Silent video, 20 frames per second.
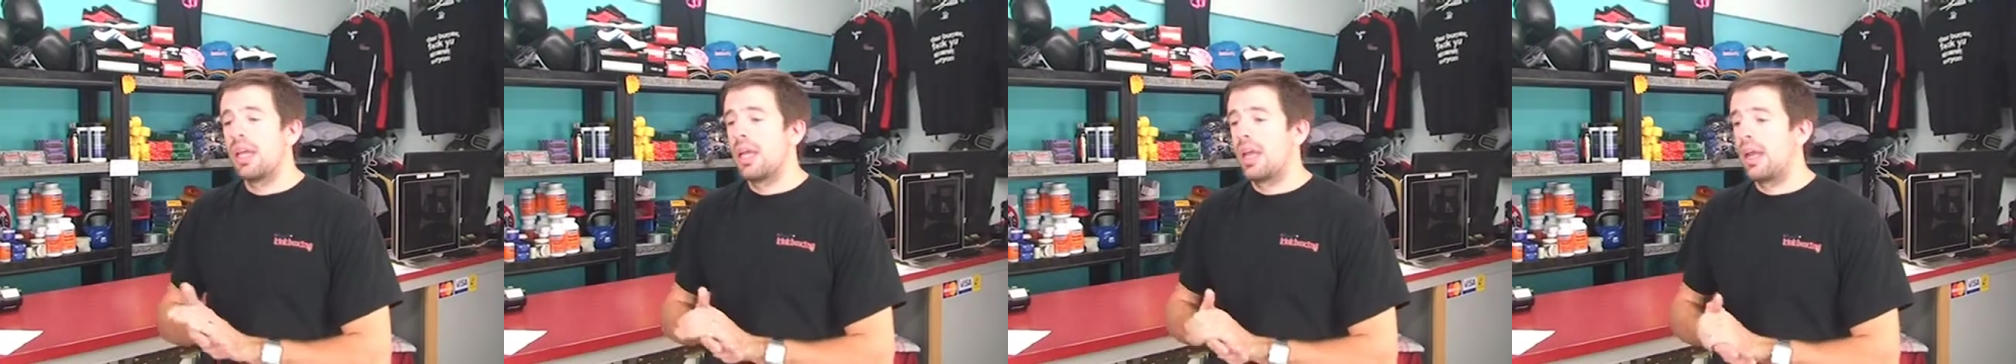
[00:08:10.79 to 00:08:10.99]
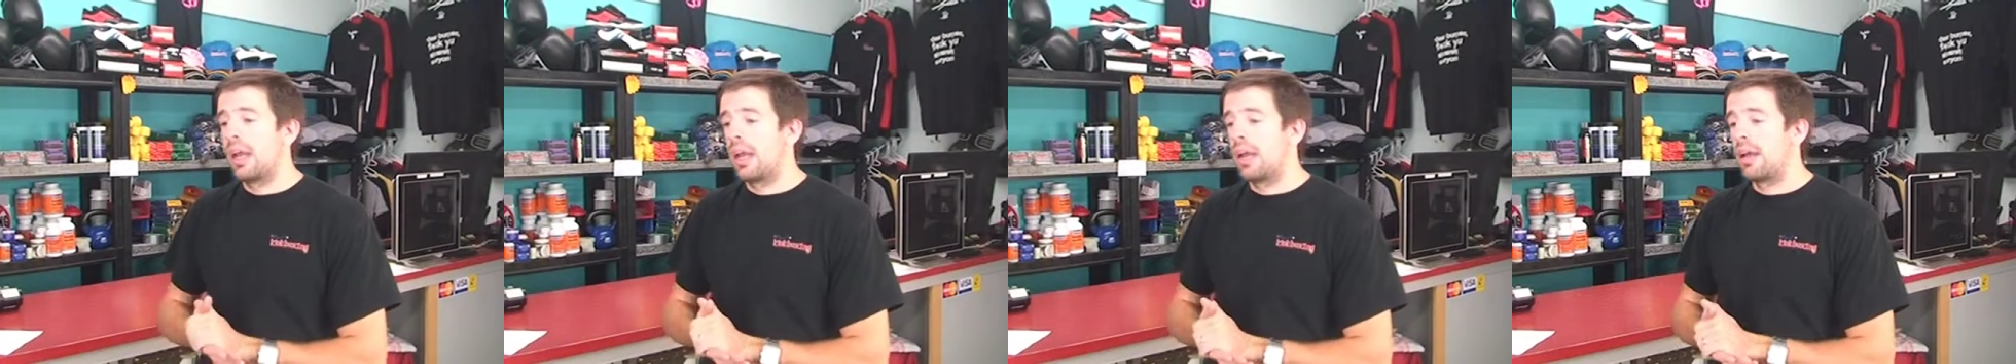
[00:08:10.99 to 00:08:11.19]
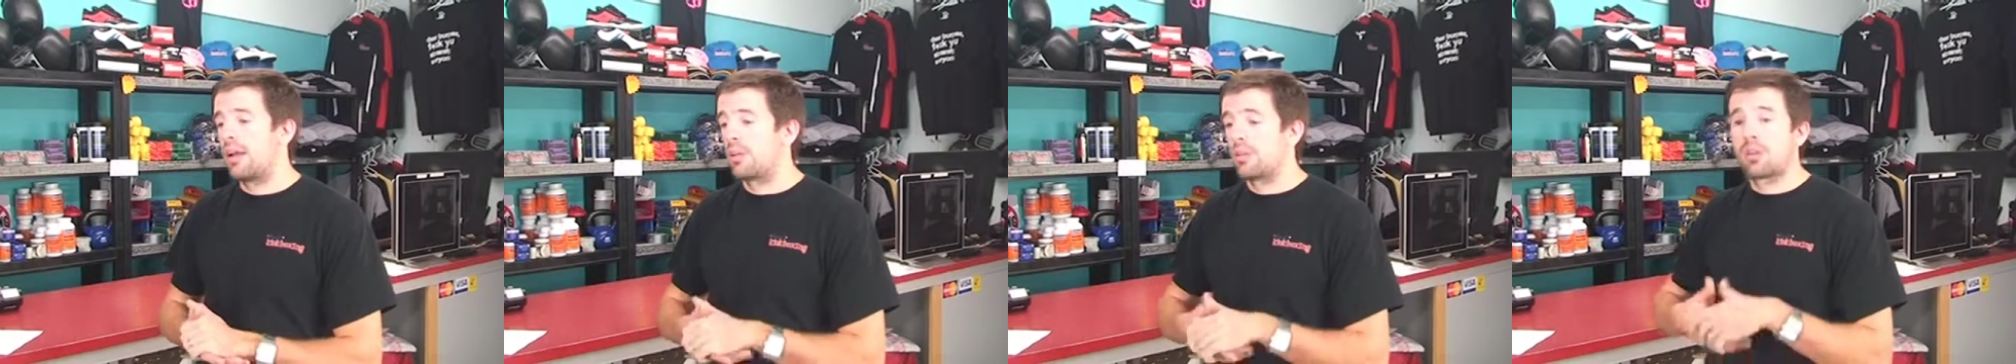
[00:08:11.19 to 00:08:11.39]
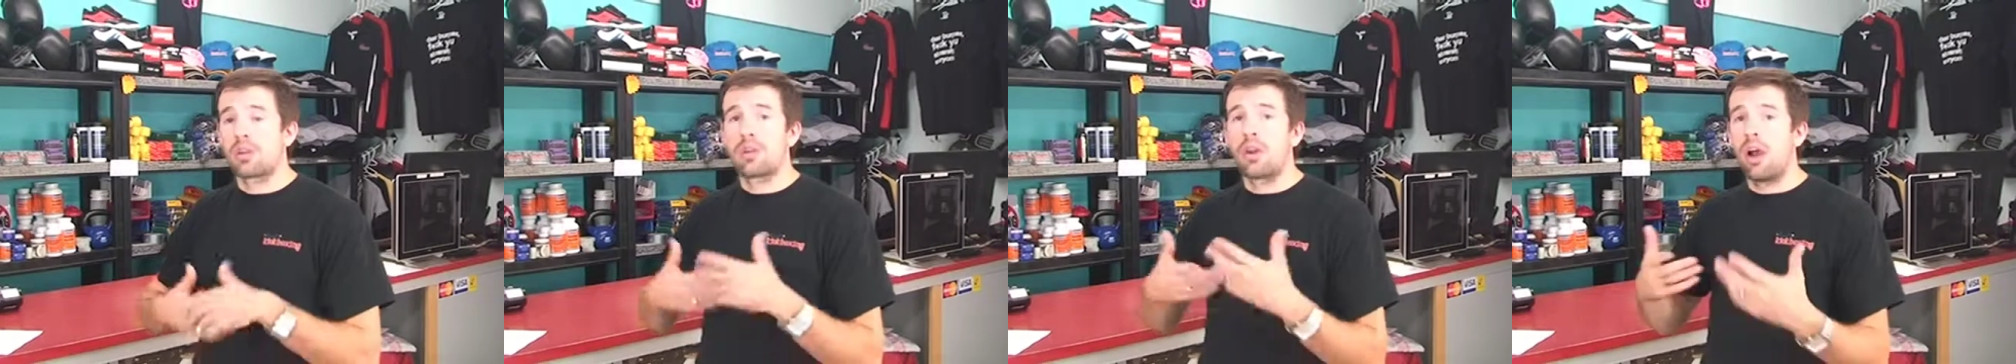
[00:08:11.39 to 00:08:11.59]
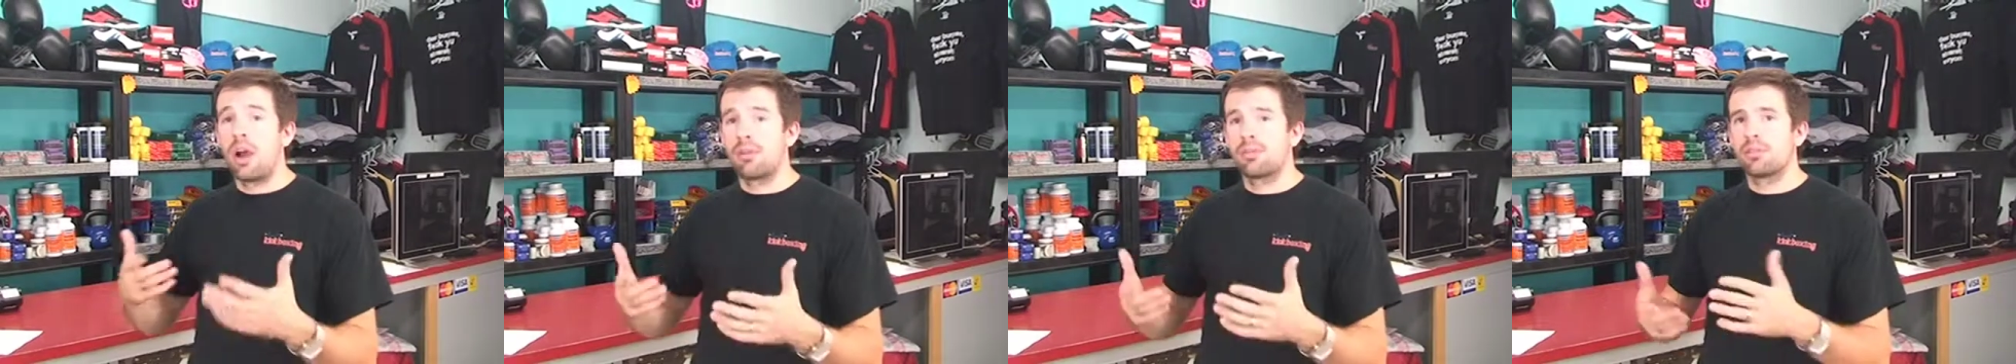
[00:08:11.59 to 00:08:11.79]
or sort
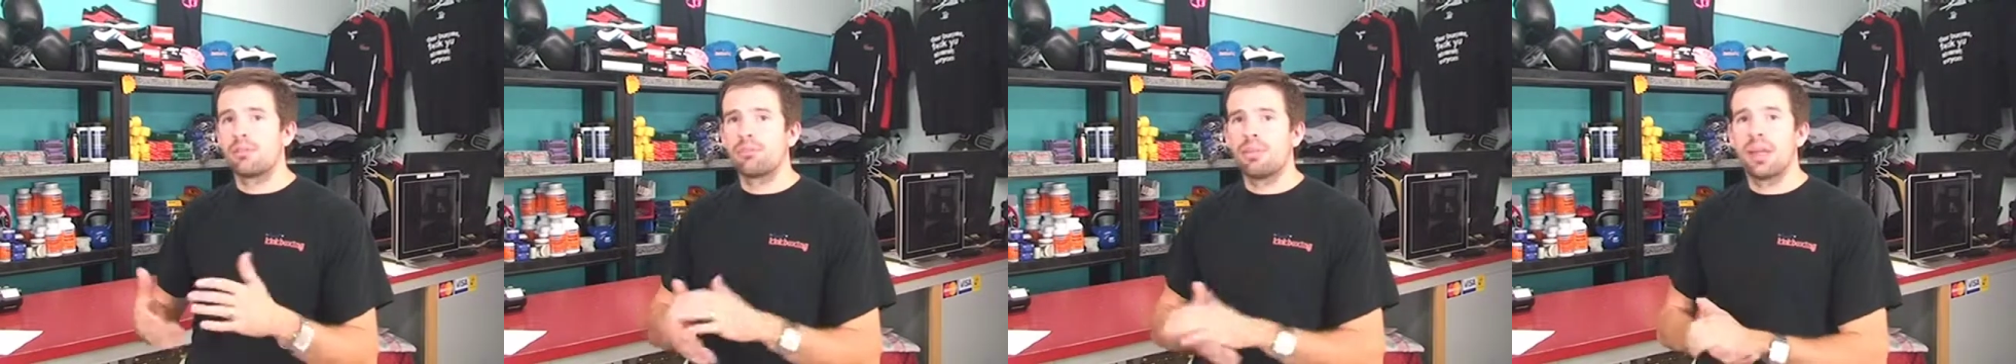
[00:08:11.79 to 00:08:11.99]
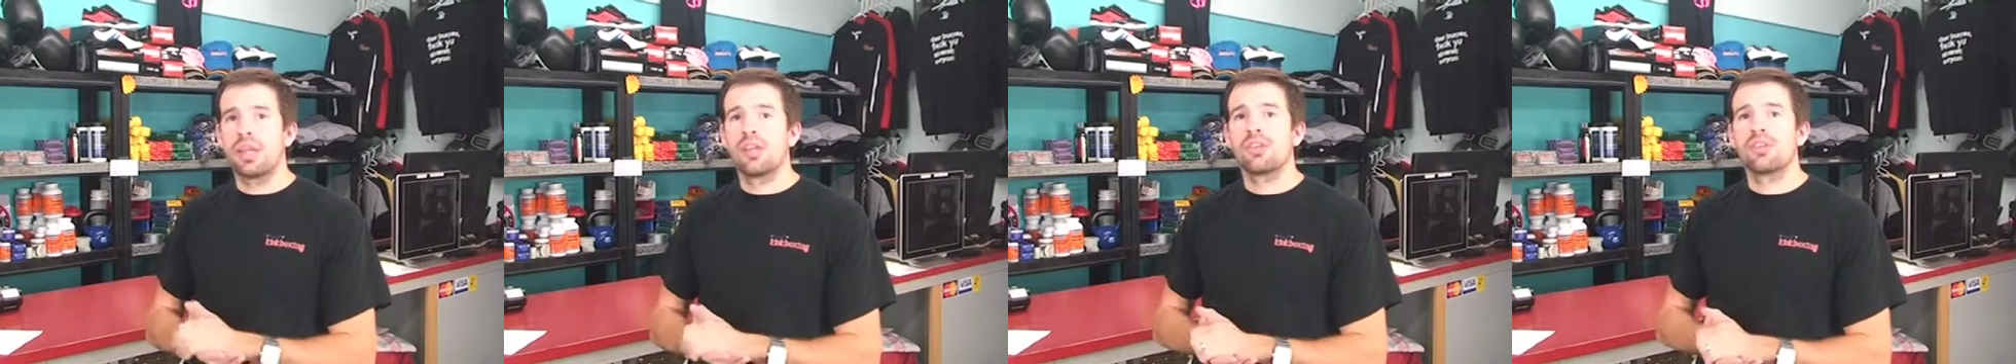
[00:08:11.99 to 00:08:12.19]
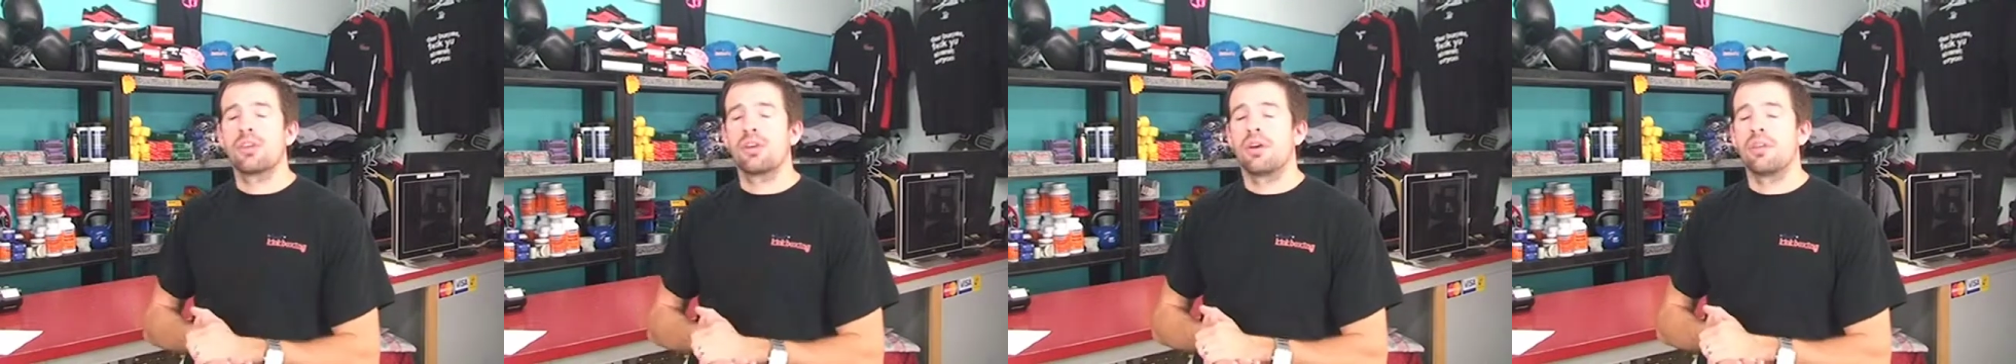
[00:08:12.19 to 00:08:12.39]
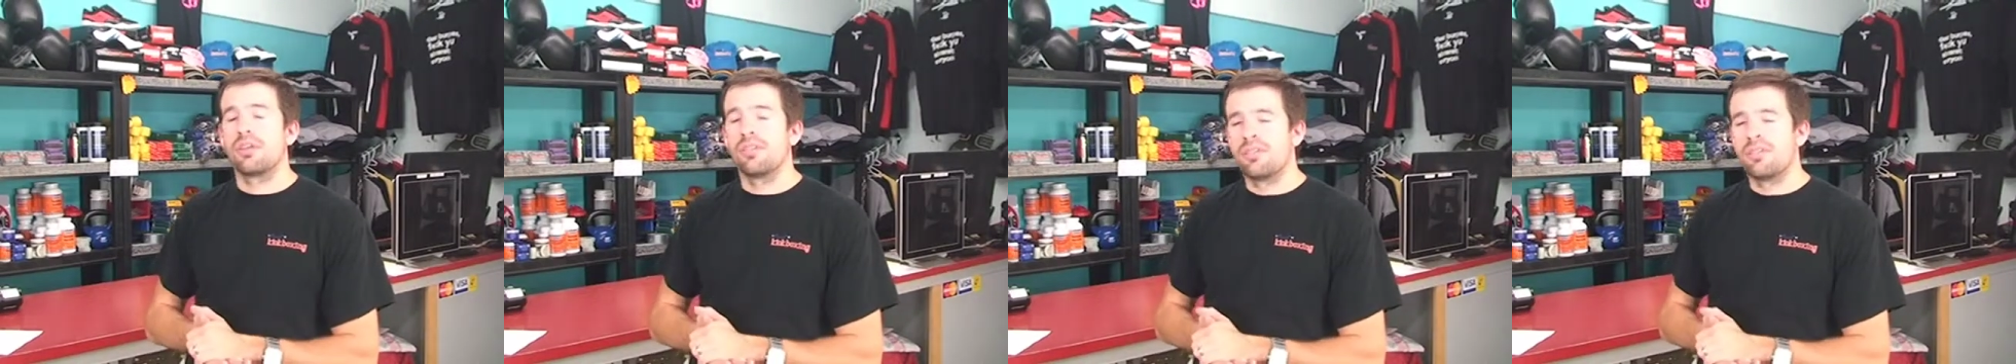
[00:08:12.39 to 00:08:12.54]
of opt-in pages on the